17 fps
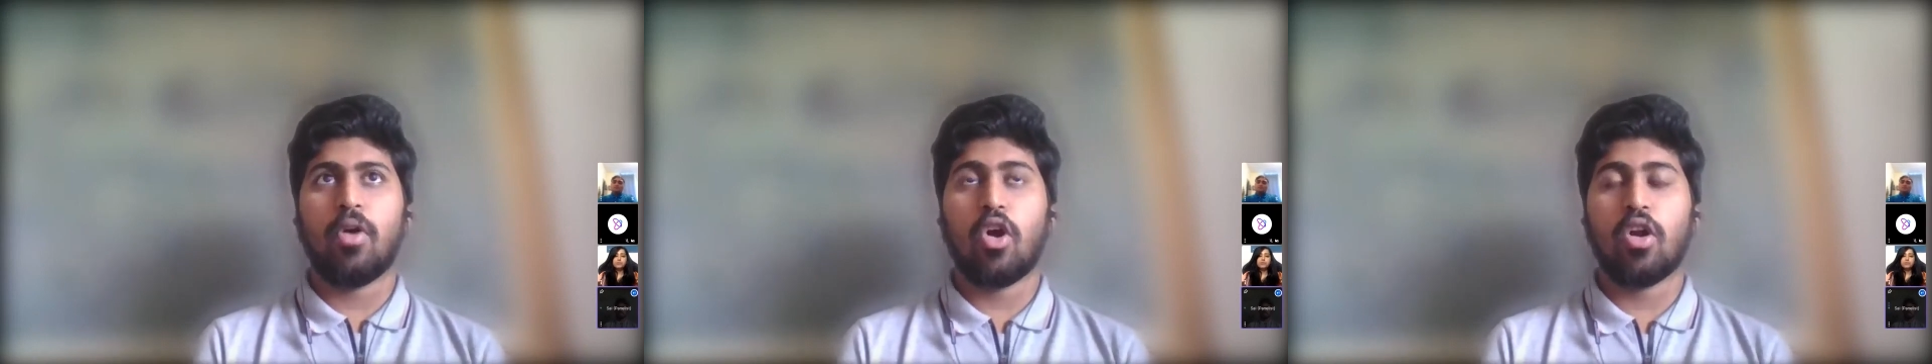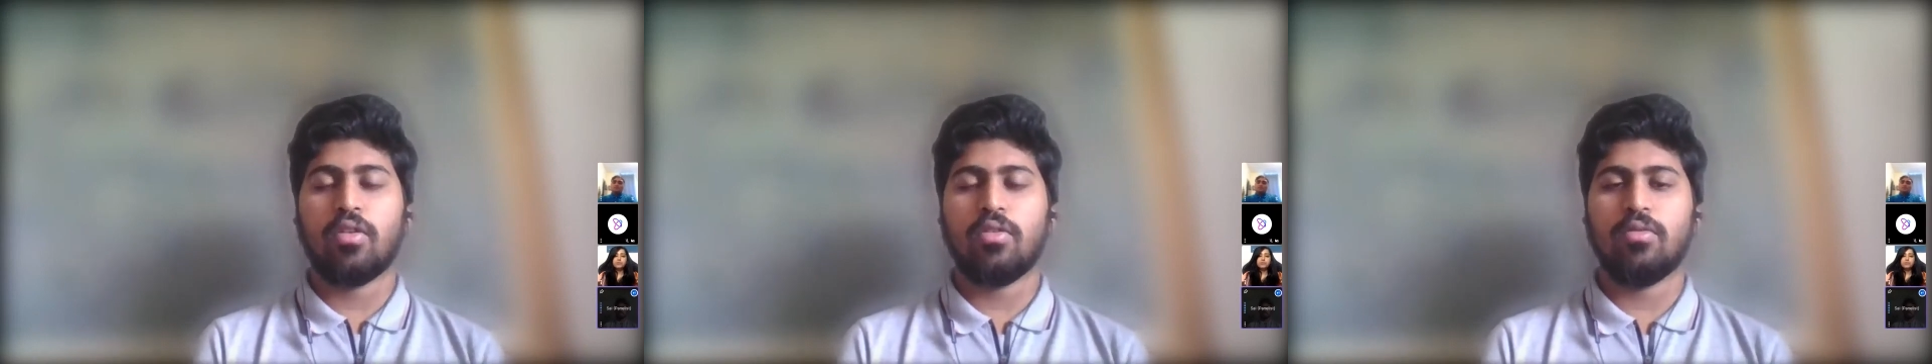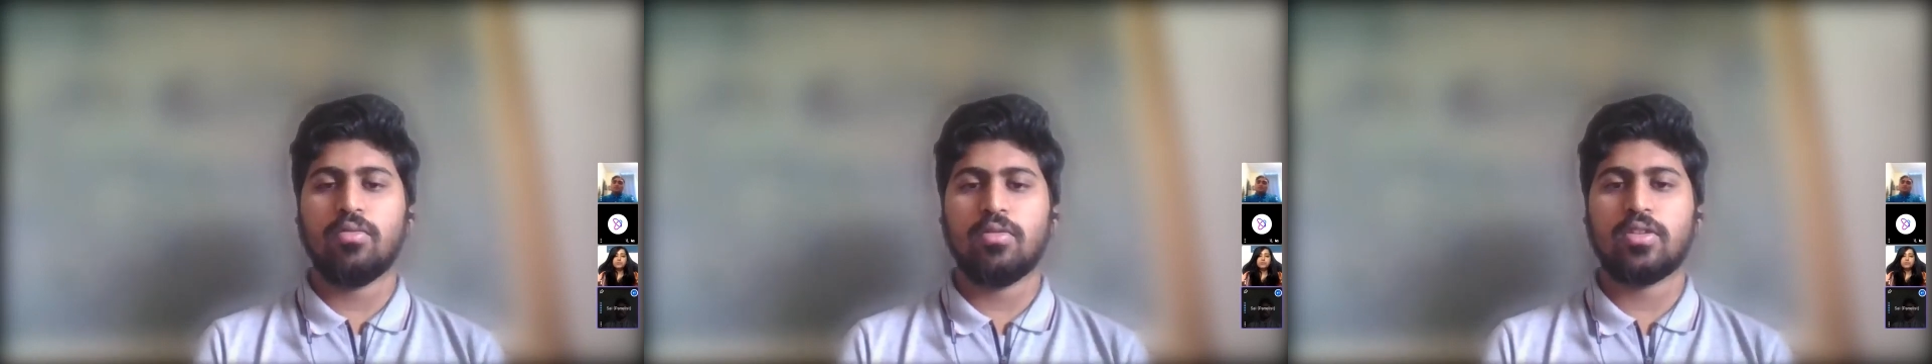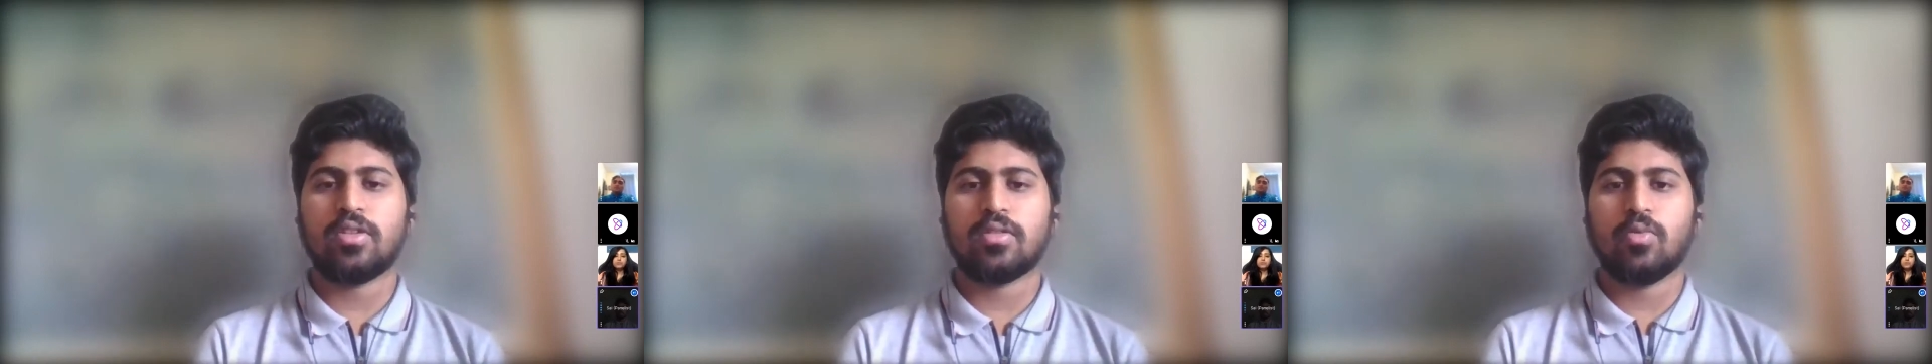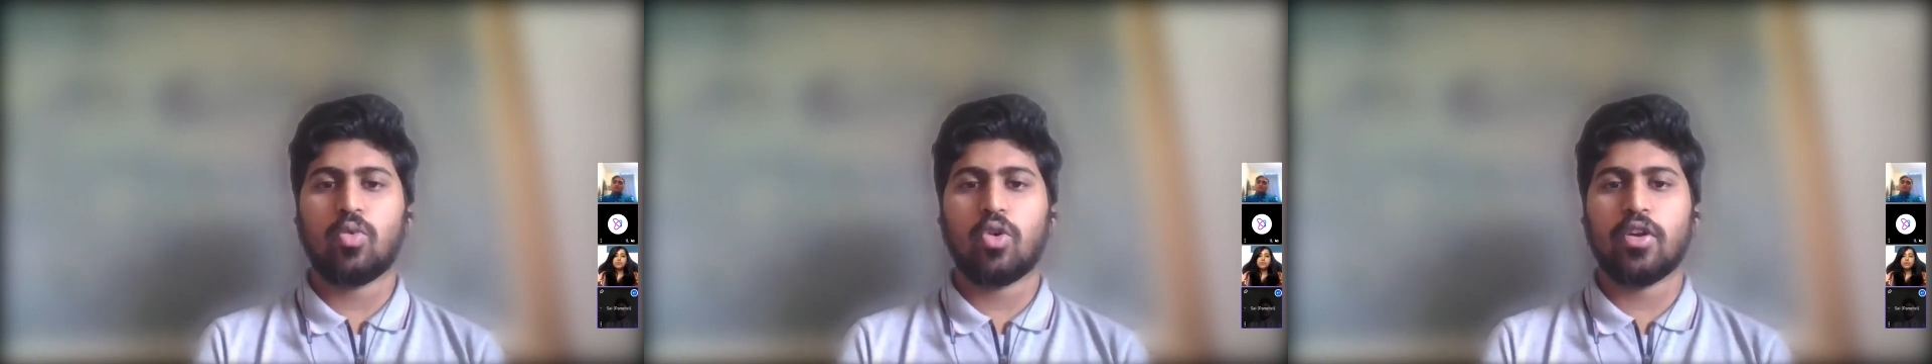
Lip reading: modules,